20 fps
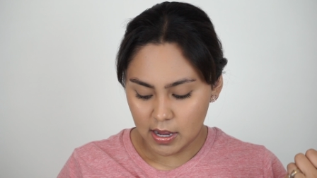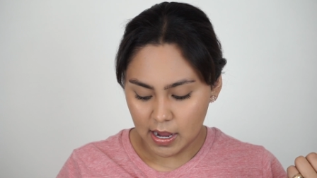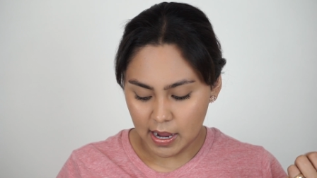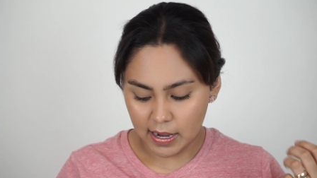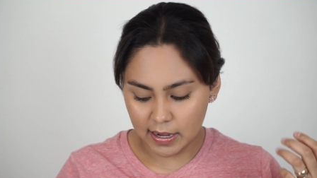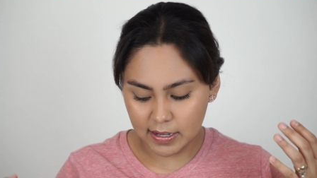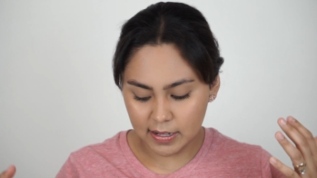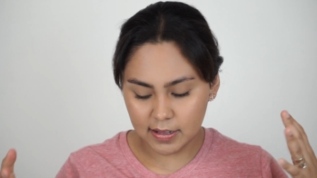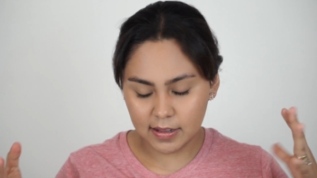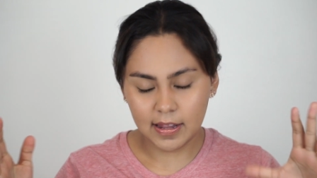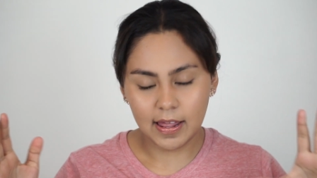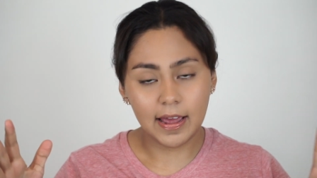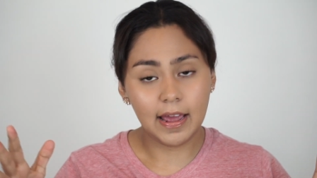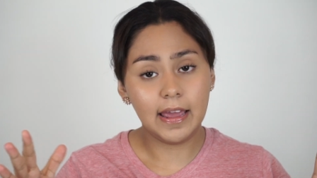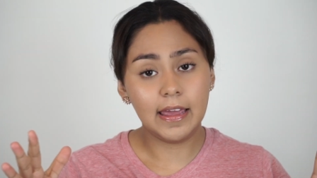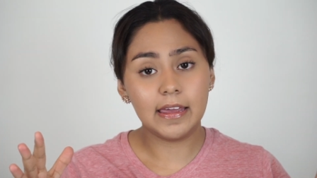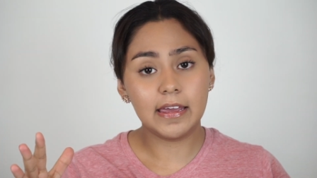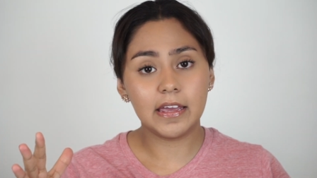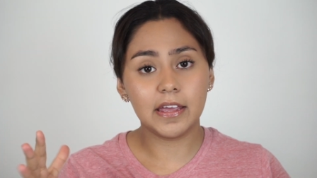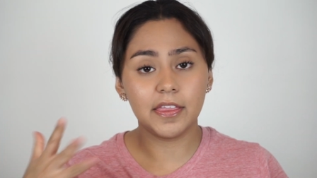I
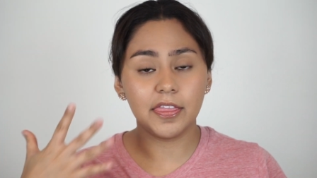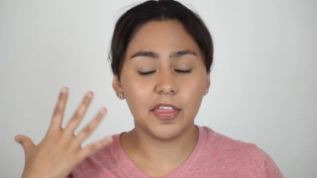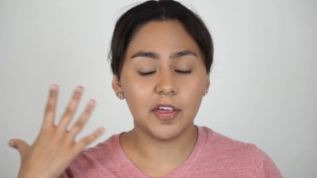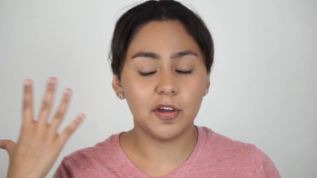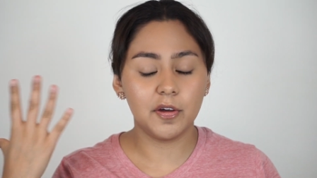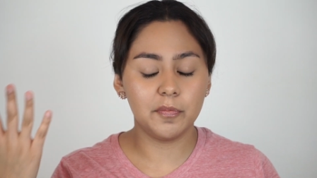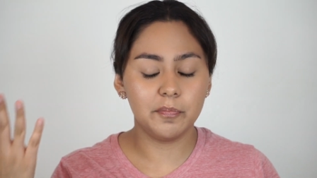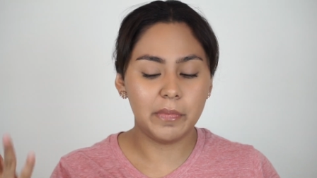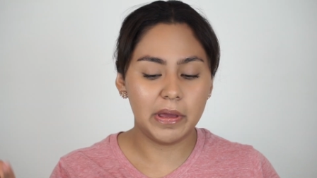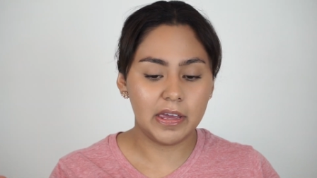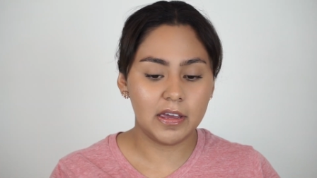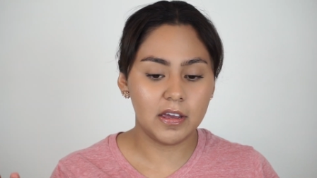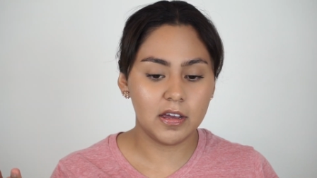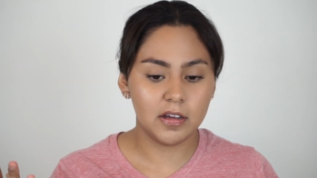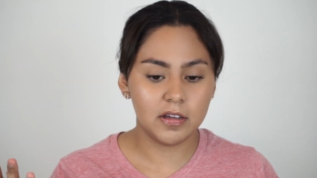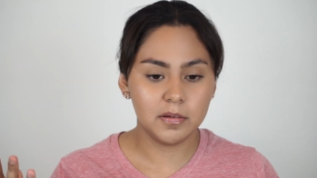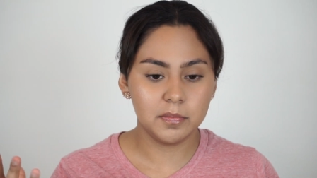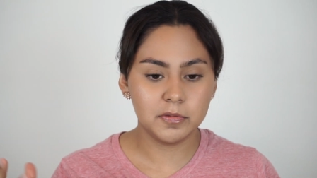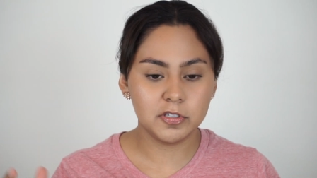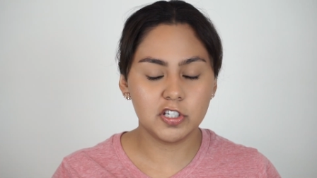like the
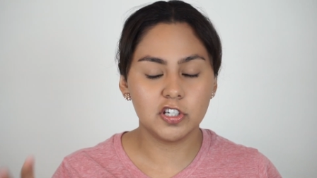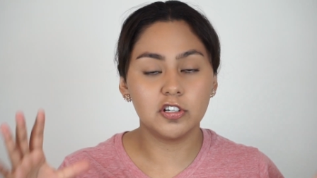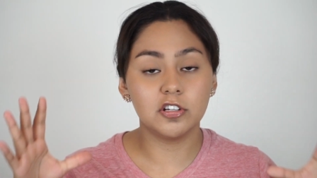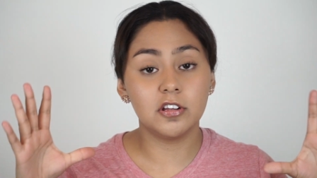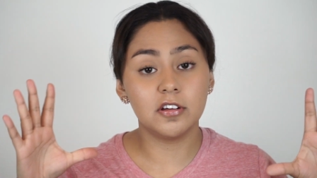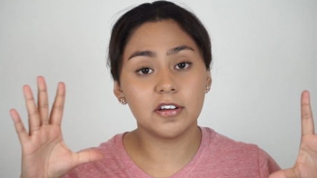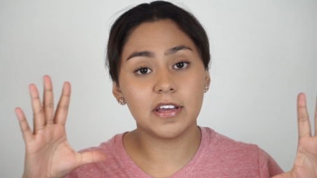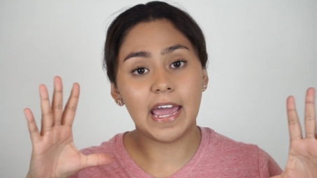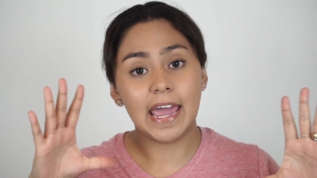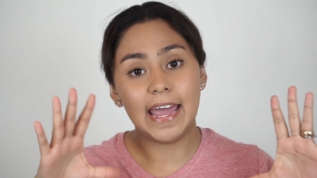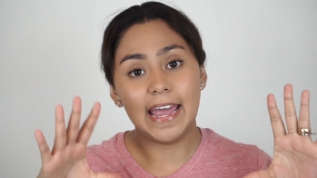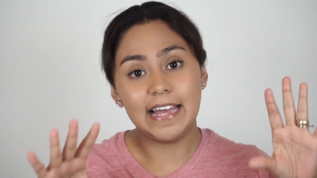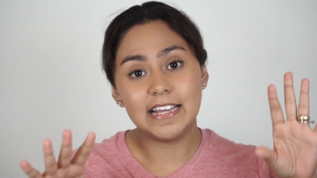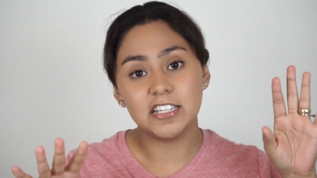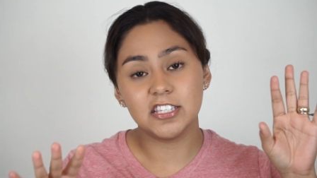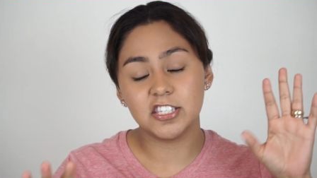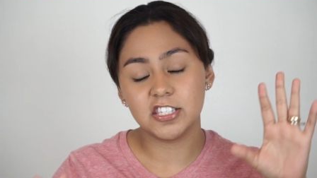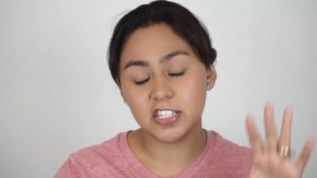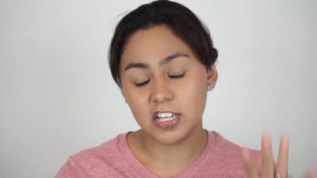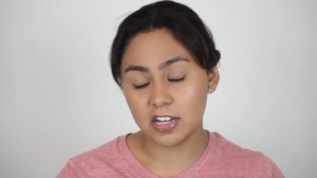makeup to look as
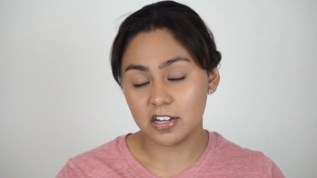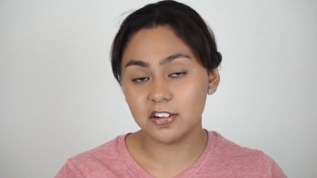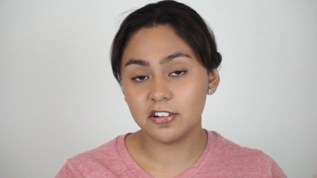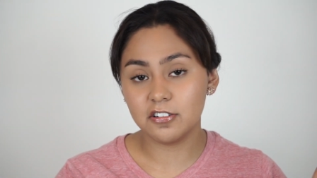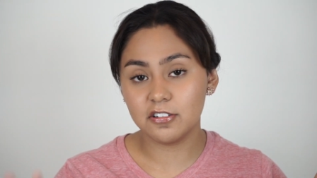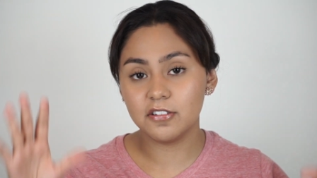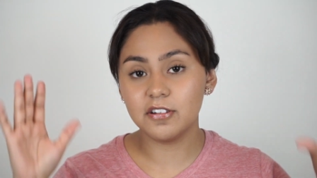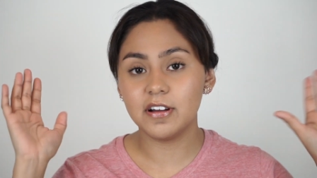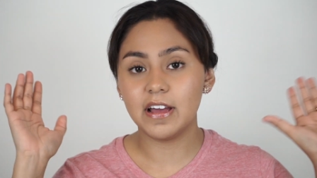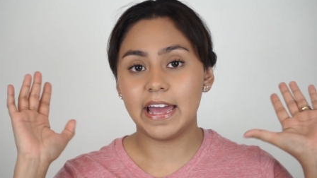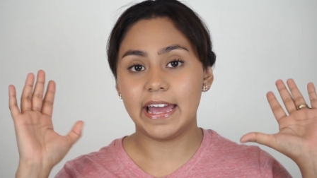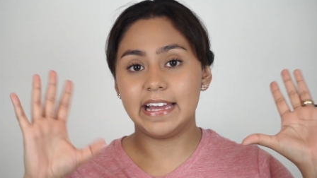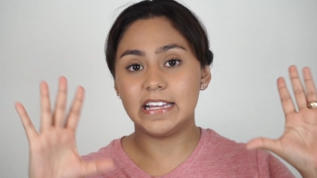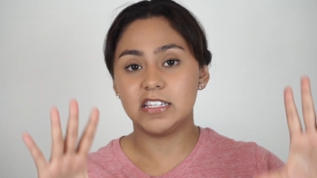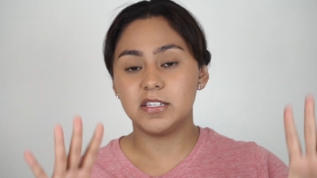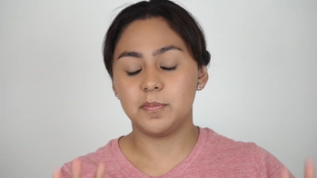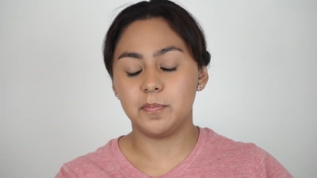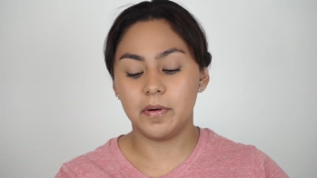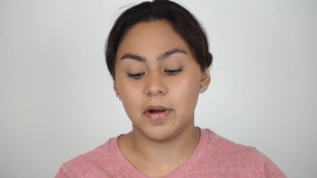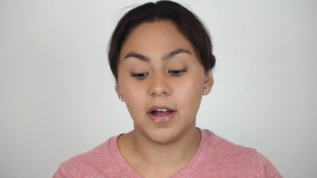subtle
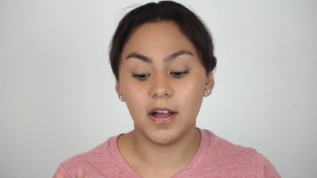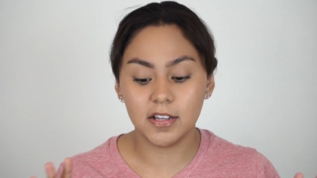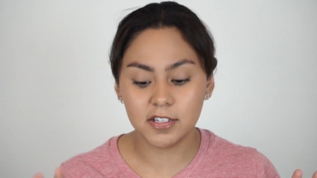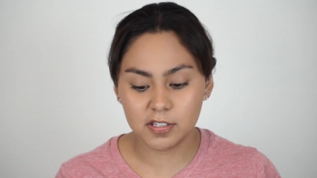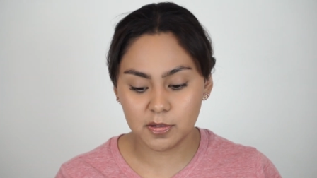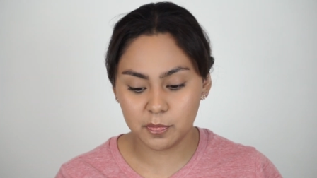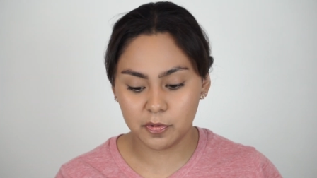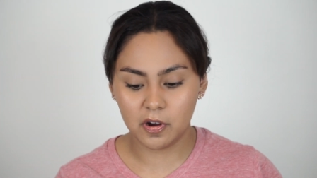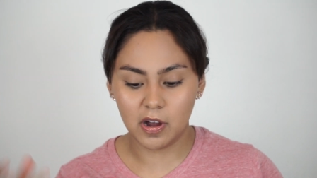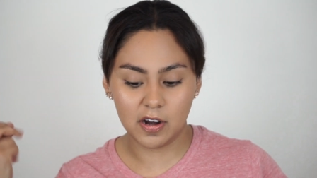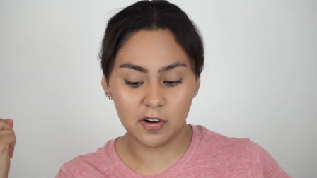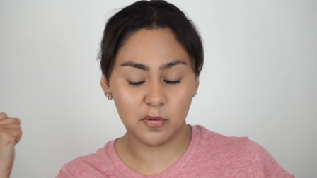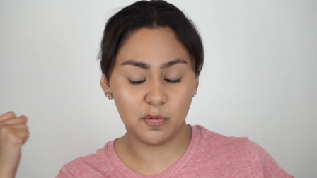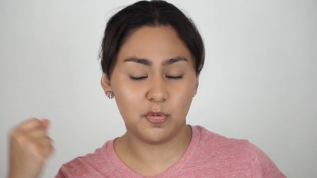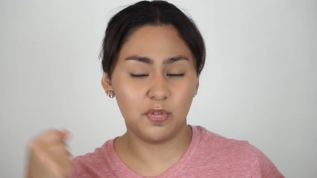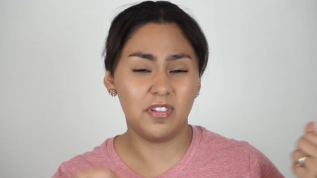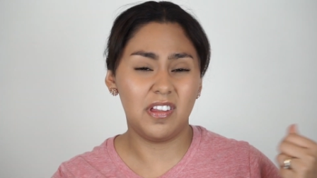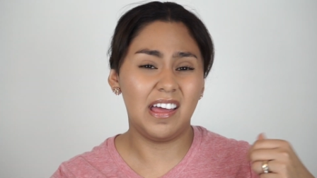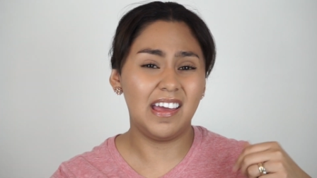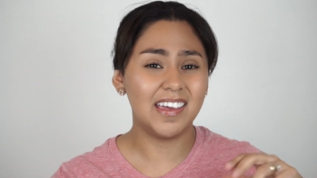as possible. I
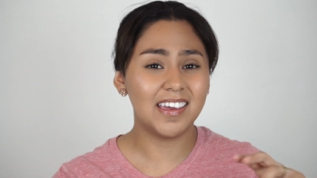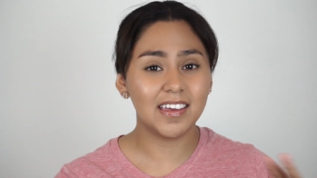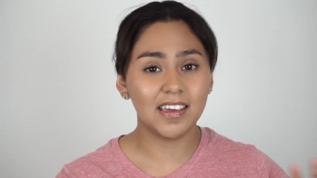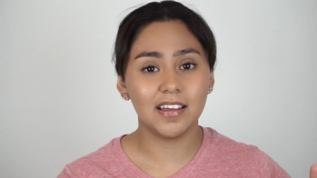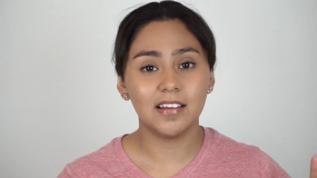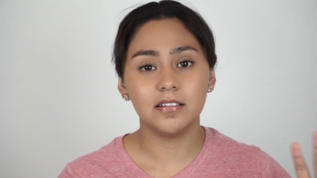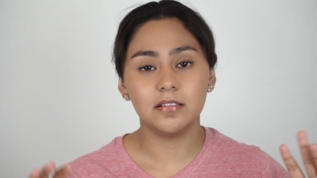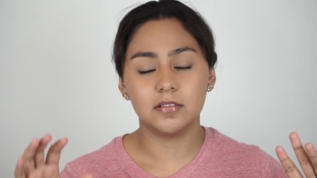don't like